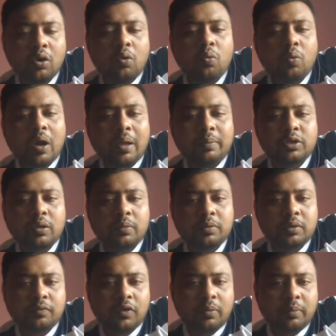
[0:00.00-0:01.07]
Why bishop
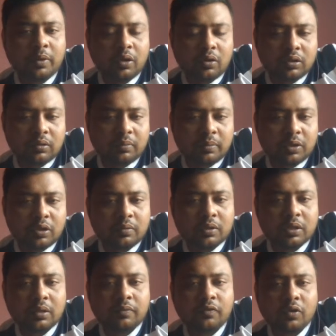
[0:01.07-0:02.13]
c4? Because the bishop
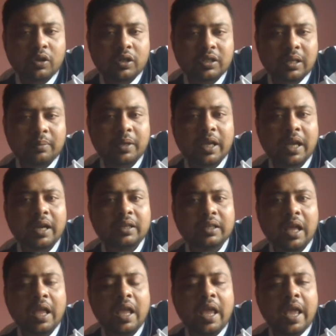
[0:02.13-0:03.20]
c4 is aiming at
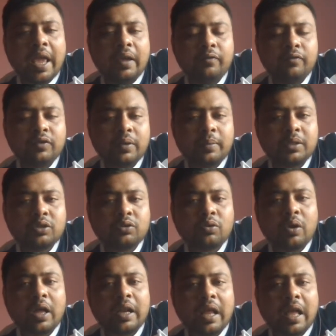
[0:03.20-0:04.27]
the f7
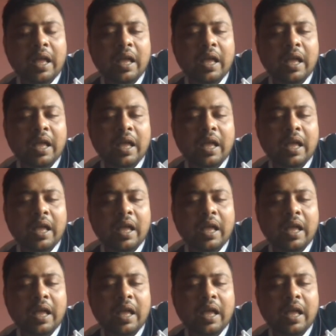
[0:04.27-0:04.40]
square,